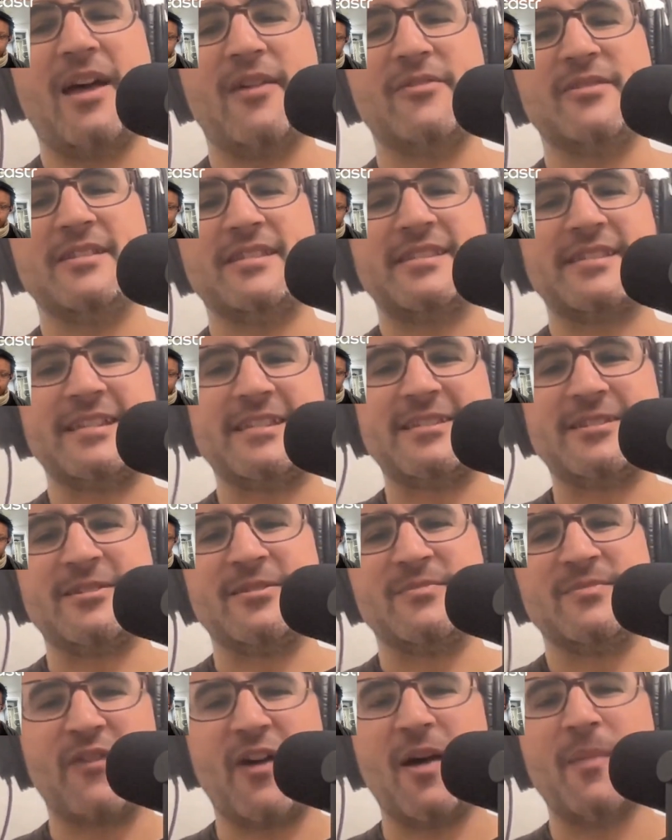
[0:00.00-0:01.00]
these
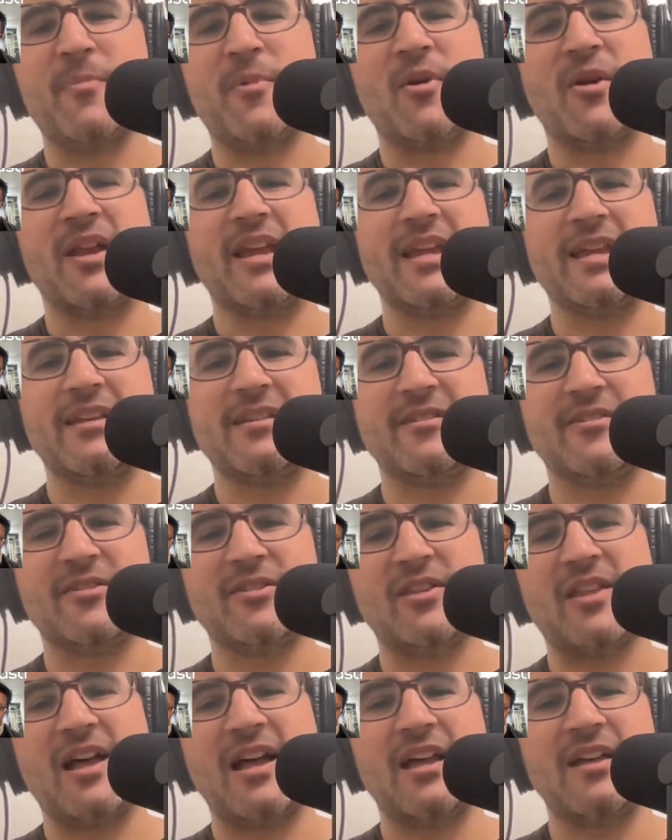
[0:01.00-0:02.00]
systems operate in our
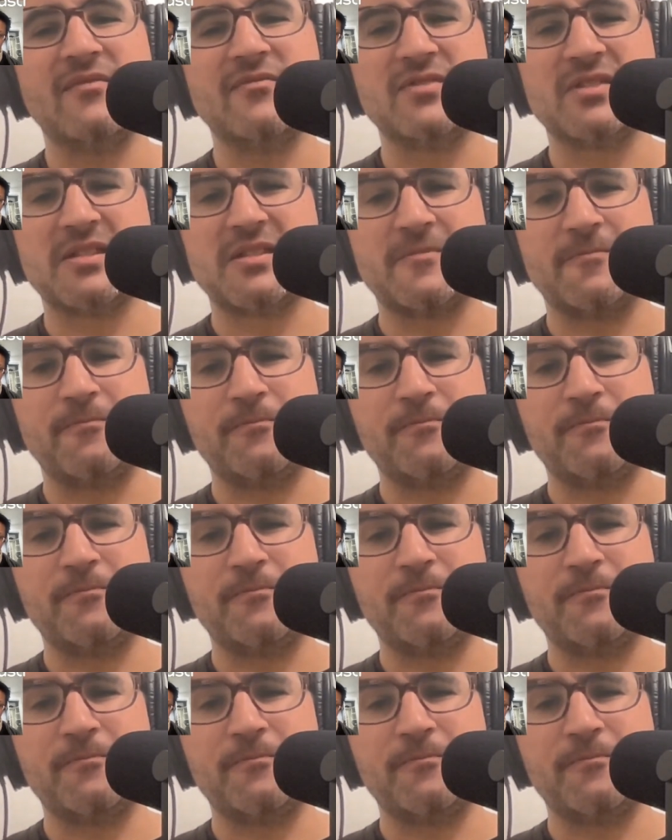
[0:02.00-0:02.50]
lives